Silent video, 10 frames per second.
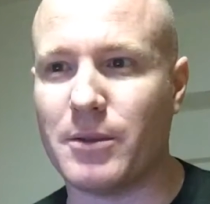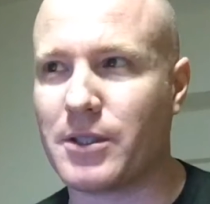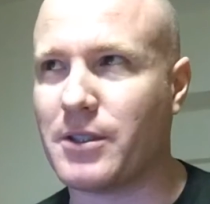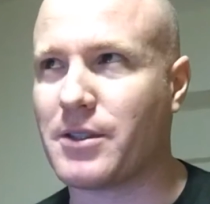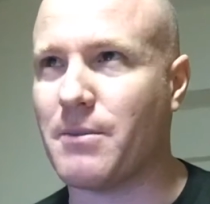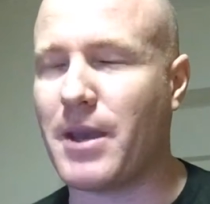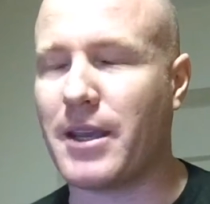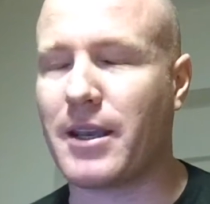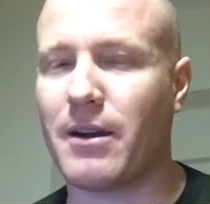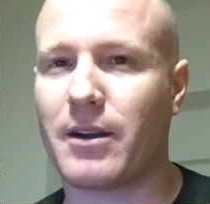which is the
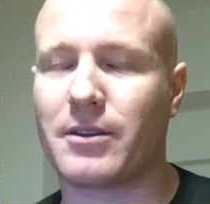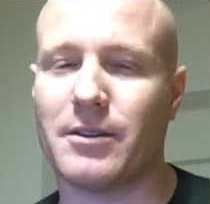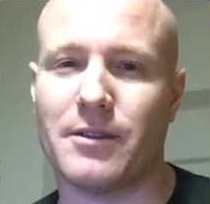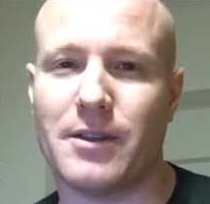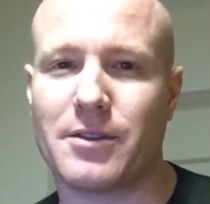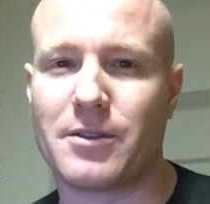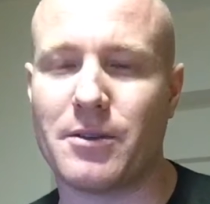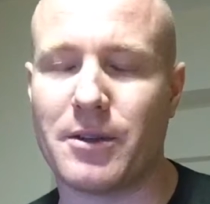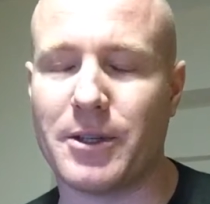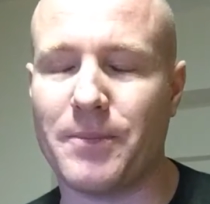main character of the
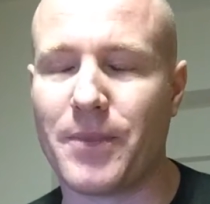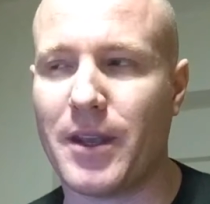story.